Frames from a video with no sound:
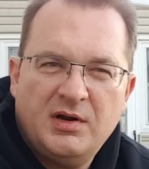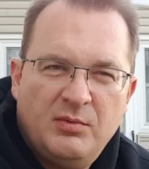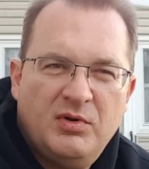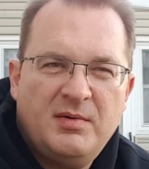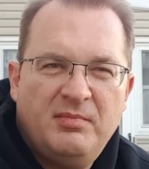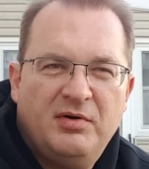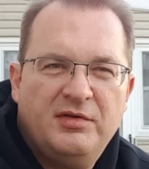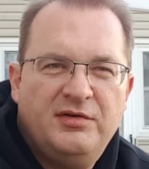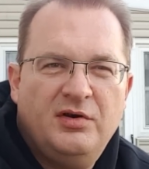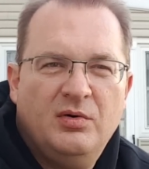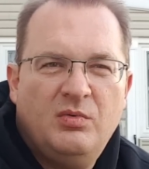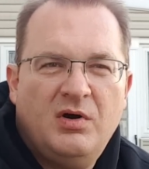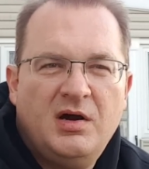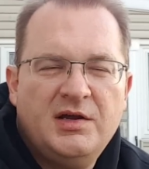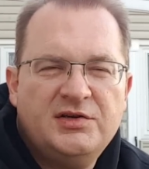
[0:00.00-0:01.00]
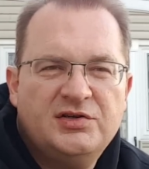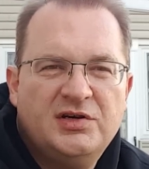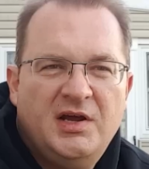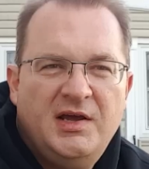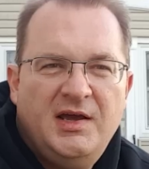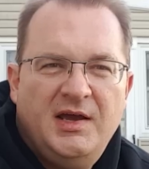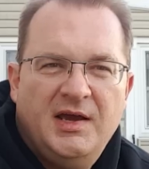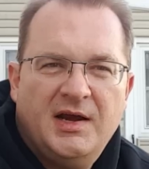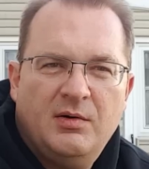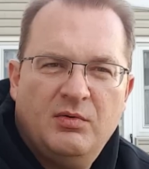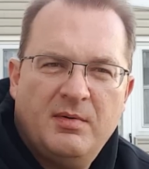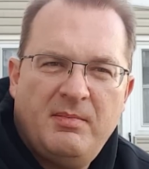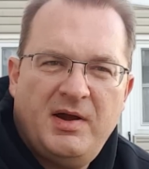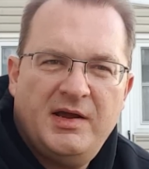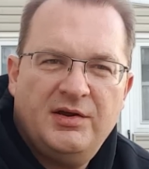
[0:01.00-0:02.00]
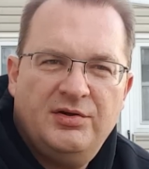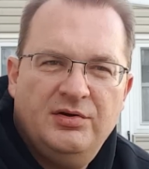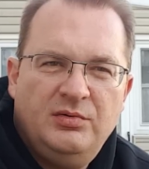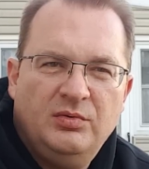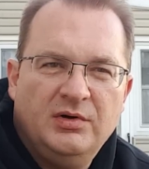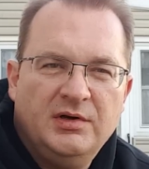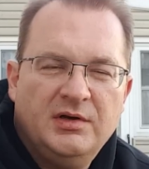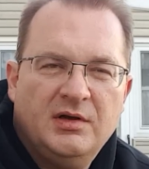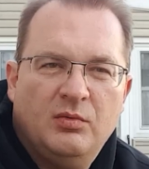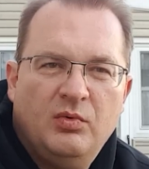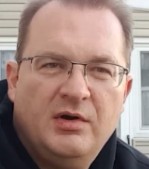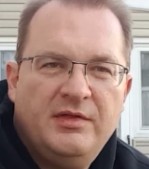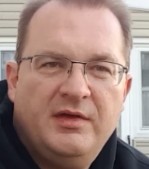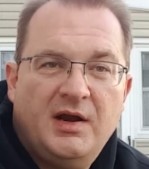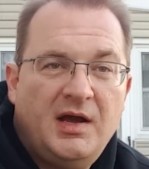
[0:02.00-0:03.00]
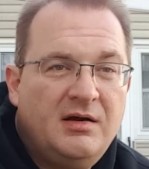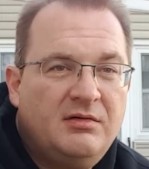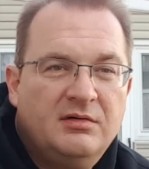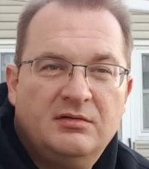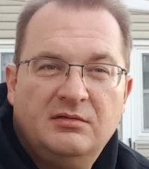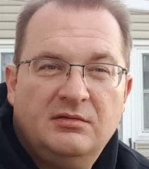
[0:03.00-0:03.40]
I want a birth year watch, and I want to buy a good one that